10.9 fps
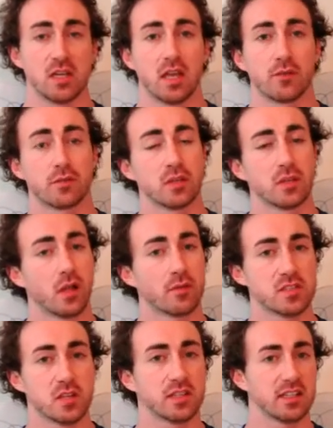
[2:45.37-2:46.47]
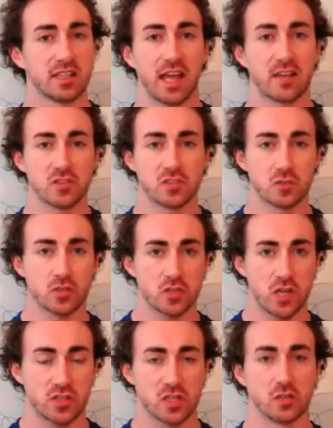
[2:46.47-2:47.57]
If you're in an office all day, you can't just go
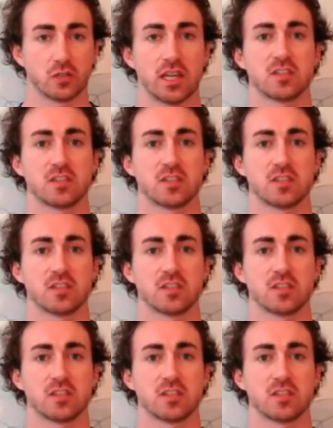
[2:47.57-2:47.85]
stretching, okay?